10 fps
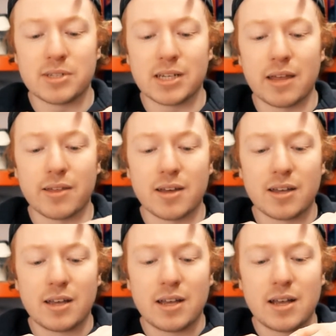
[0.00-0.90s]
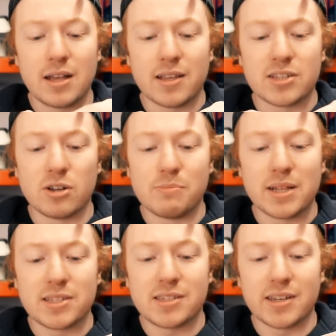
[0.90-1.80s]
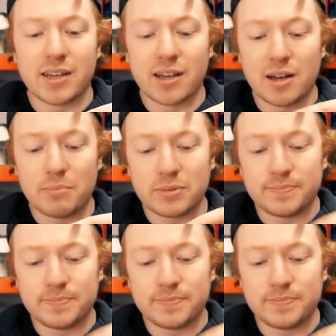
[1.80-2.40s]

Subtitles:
together, there's no bits sticking up.